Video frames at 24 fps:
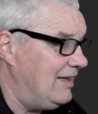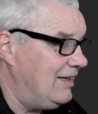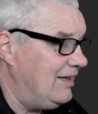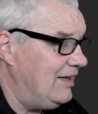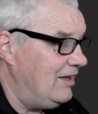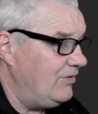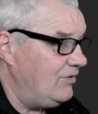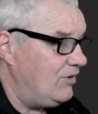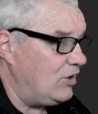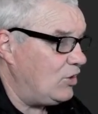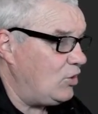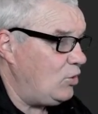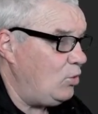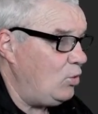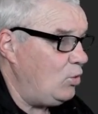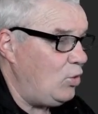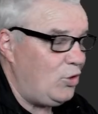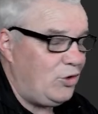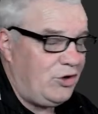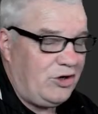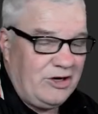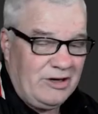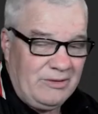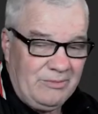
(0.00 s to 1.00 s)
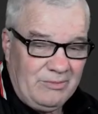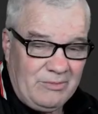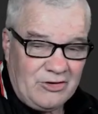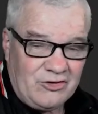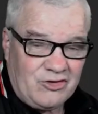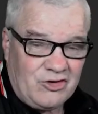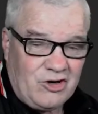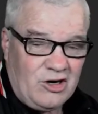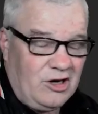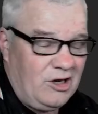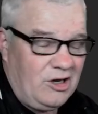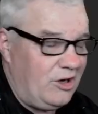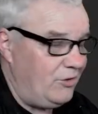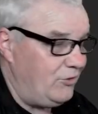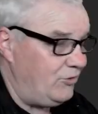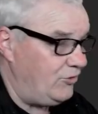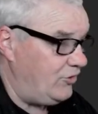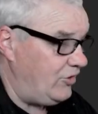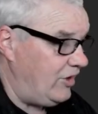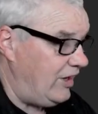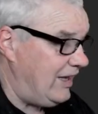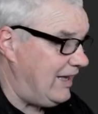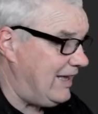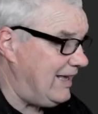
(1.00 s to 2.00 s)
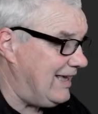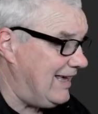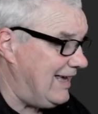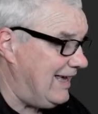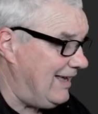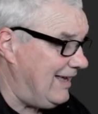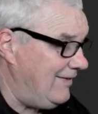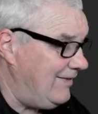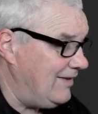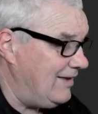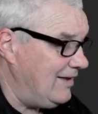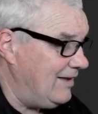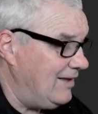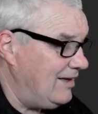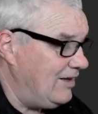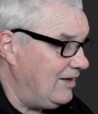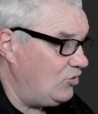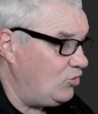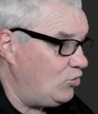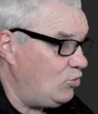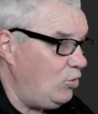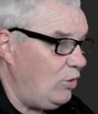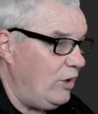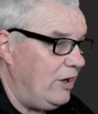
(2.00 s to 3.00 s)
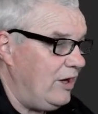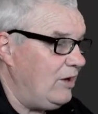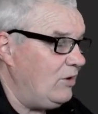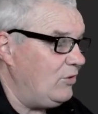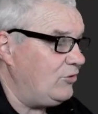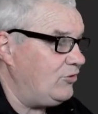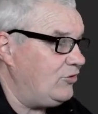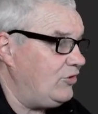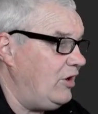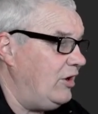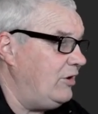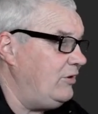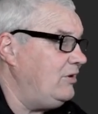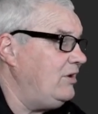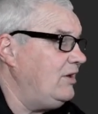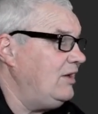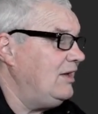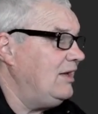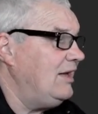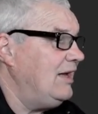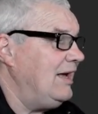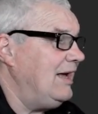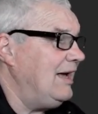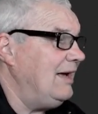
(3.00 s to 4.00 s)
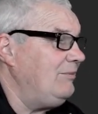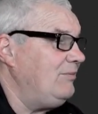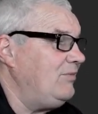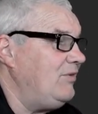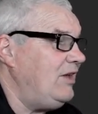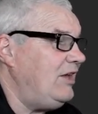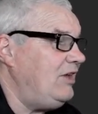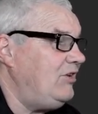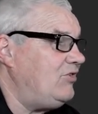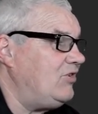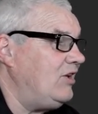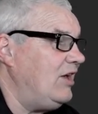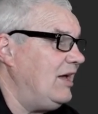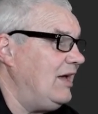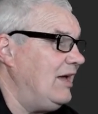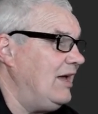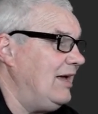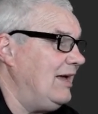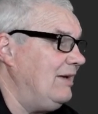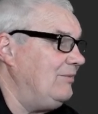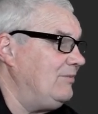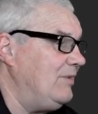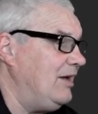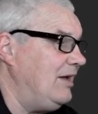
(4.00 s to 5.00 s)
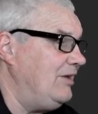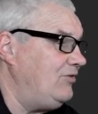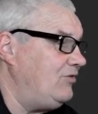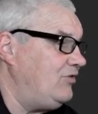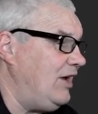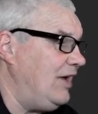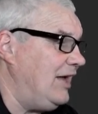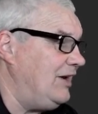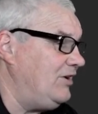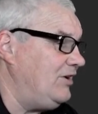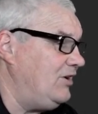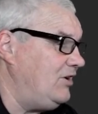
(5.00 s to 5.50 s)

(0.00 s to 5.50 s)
the coordinate misclose here as well. So these are and done in a